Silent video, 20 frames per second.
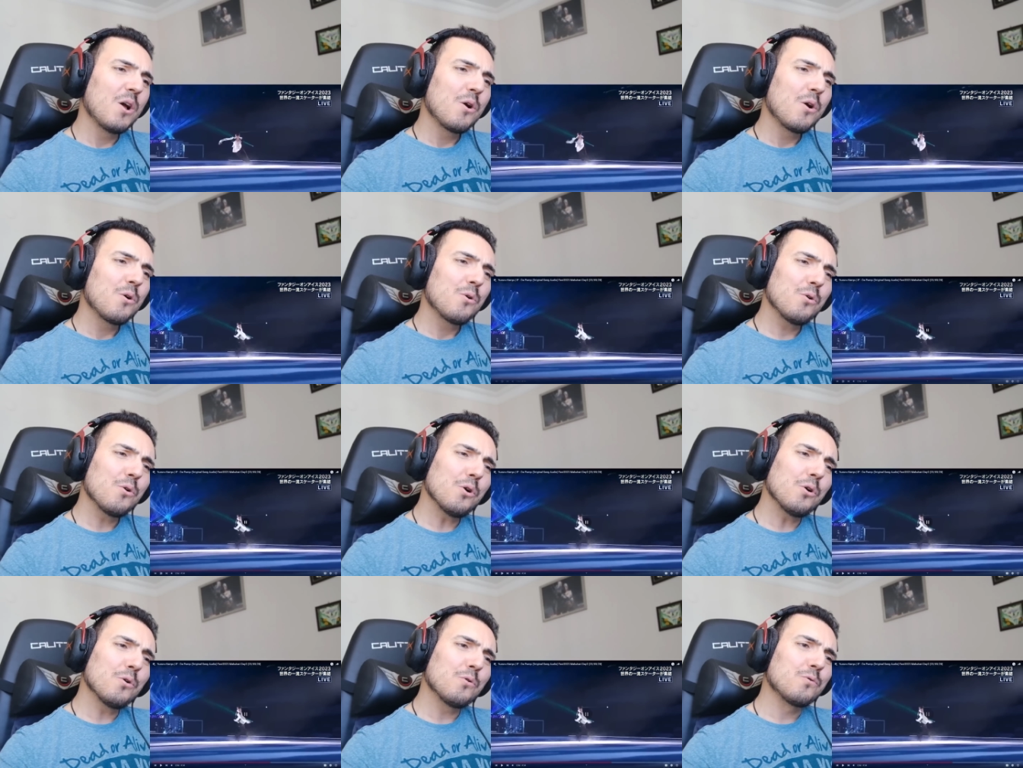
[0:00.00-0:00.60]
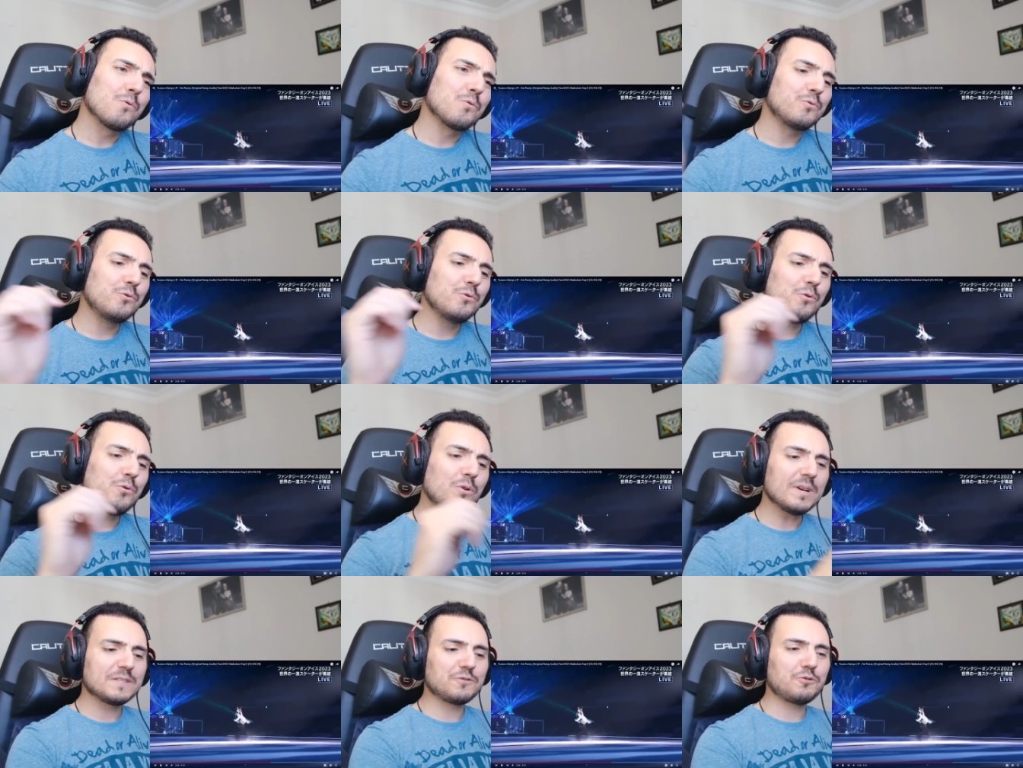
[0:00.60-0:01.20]
Woo, you
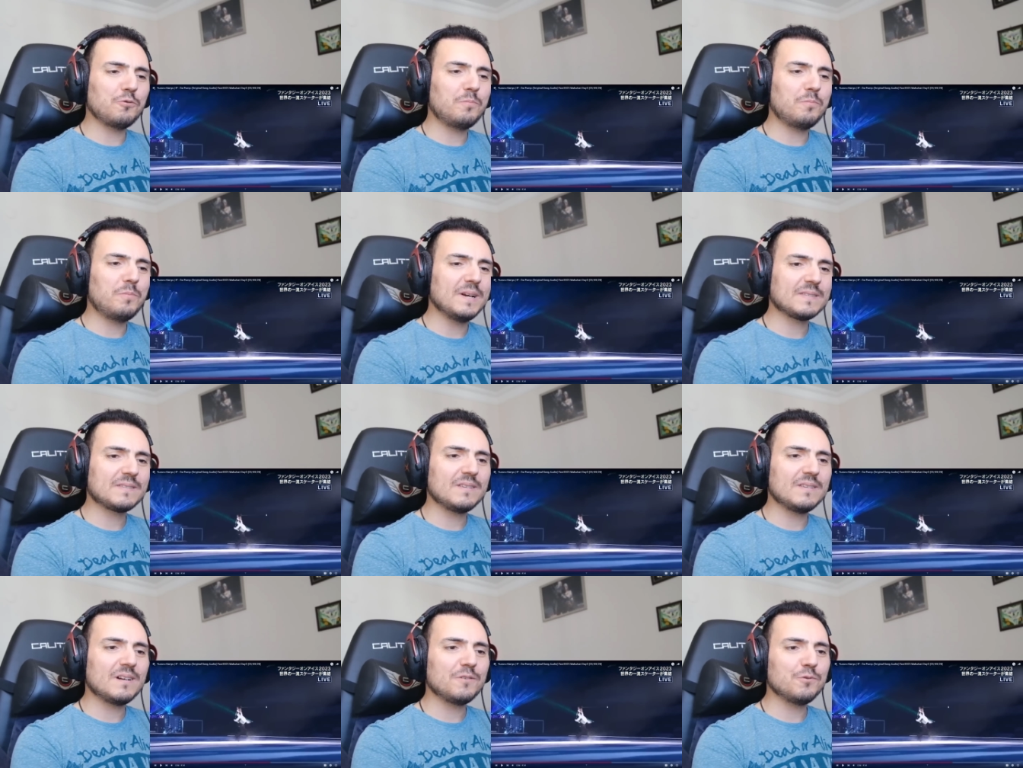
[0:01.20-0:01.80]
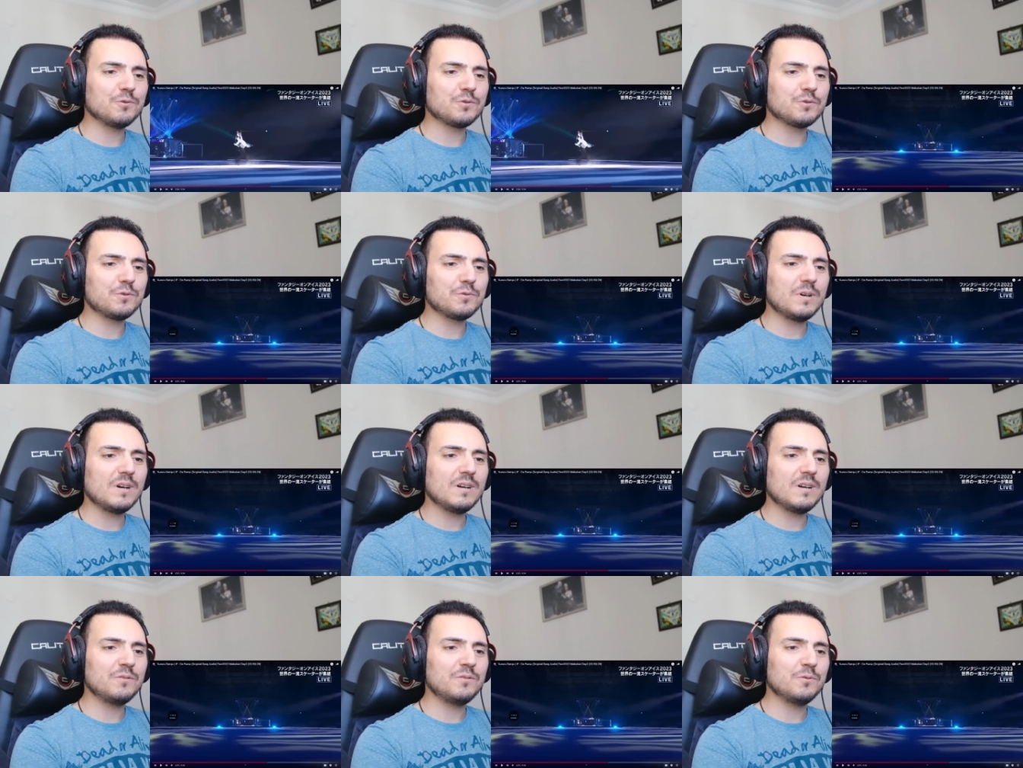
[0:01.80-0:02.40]
are a superstar,
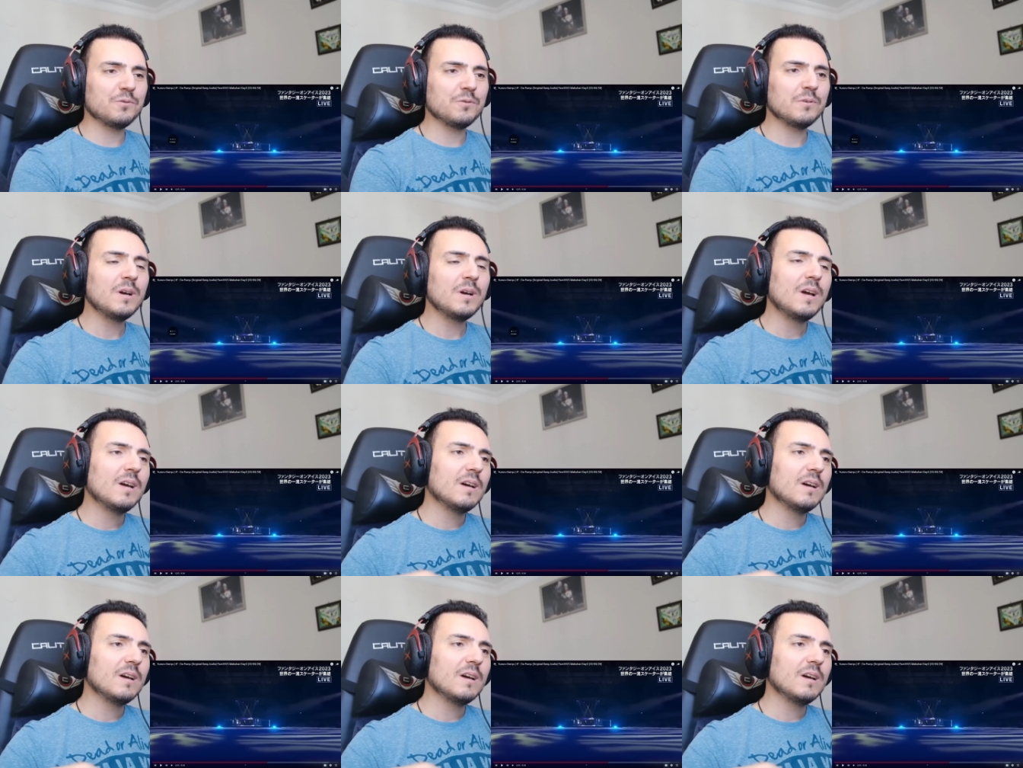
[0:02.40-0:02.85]
Yuzuruhan. Hanyu.